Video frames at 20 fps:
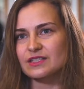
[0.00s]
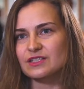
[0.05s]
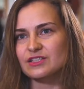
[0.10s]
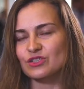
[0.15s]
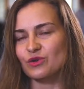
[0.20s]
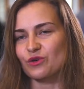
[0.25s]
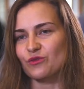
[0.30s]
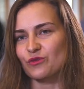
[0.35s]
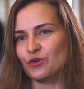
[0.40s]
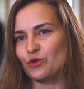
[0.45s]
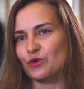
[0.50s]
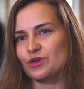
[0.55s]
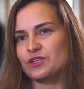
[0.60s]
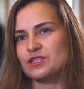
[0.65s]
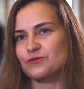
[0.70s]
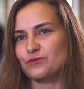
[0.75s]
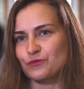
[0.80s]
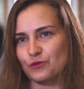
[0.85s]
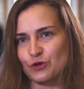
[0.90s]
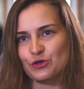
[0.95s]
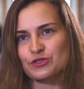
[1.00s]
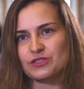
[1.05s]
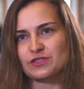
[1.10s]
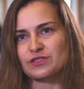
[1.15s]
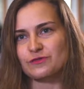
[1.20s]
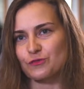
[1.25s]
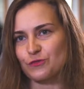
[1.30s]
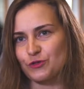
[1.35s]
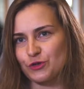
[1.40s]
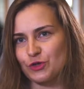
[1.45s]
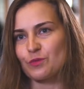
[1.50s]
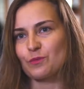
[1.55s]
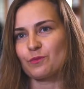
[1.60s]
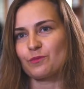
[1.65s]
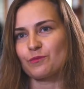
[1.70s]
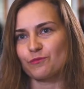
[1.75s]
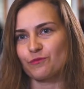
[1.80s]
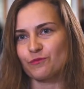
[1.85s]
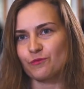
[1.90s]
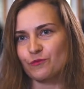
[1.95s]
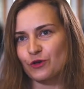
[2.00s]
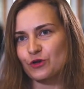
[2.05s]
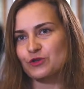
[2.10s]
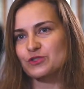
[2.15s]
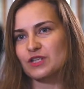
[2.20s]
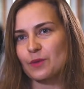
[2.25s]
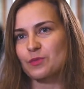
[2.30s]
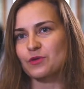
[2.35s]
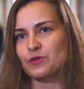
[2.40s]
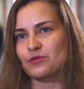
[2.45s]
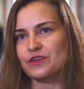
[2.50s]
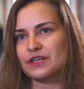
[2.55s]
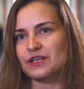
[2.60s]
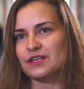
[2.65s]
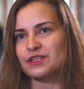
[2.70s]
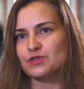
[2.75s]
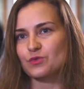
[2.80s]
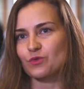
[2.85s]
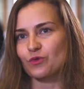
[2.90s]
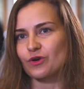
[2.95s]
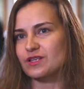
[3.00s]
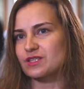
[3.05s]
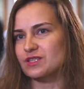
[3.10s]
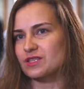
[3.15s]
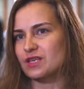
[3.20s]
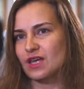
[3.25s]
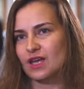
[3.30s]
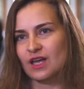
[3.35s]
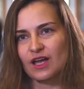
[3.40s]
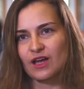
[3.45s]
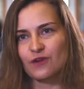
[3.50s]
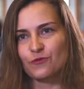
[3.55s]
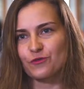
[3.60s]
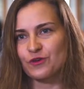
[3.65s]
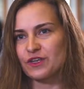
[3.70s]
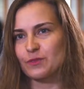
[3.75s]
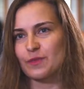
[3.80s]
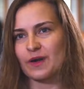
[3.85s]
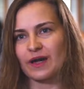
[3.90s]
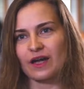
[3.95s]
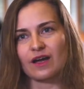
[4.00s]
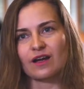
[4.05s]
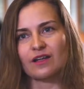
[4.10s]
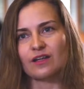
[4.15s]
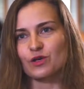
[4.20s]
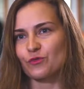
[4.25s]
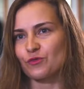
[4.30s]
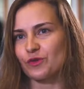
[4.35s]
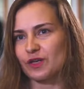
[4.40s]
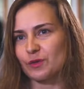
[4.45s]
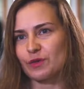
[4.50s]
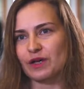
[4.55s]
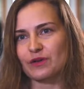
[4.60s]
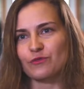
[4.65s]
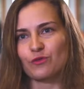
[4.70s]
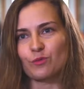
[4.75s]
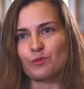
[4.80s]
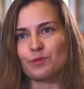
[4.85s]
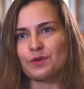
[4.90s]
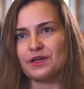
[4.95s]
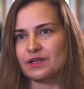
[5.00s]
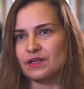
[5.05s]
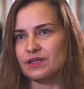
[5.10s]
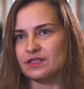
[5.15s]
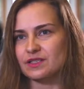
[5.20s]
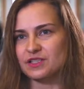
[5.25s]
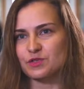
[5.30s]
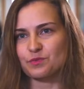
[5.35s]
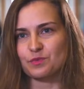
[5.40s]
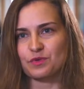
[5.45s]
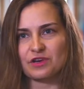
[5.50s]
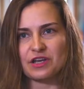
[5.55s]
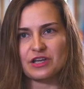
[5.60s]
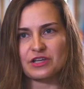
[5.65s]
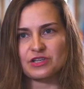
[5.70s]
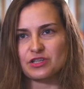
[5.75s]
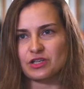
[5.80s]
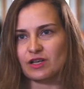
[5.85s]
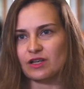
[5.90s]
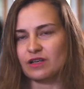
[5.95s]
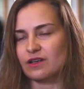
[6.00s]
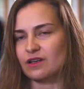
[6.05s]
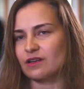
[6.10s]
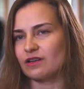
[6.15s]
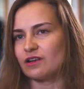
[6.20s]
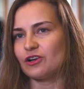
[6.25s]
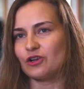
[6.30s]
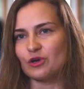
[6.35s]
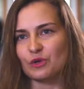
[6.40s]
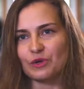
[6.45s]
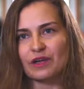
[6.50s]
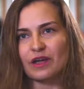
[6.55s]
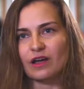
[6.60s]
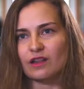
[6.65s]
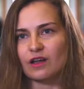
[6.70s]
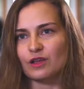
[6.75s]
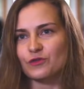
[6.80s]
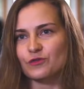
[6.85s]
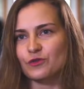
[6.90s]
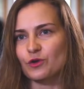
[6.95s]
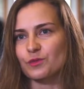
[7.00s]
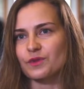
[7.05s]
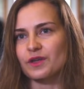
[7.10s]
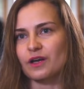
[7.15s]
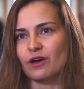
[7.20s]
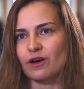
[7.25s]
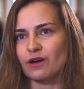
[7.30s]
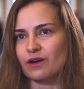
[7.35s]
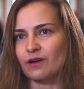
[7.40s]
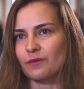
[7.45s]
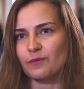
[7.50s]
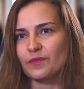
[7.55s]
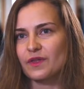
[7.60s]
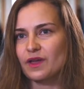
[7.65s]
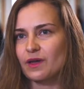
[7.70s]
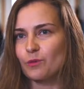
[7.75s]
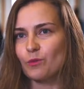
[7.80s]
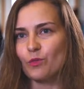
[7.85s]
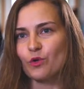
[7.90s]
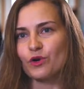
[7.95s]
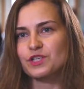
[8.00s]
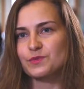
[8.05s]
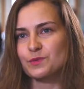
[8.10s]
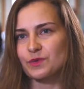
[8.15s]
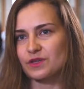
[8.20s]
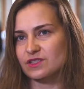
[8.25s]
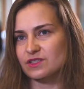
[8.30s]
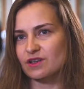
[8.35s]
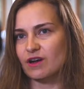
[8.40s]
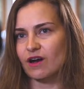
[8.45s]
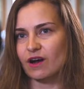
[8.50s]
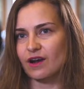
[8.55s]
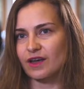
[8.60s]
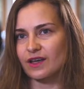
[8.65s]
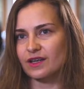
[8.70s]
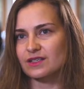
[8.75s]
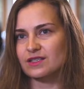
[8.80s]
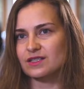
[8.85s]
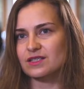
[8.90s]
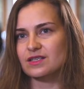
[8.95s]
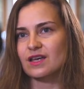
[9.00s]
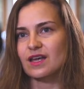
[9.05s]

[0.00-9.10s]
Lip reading: So of course, first couple of years was feedback, a lot of feedback from peers, inspiration, learning a lot from the more experienced colleagues.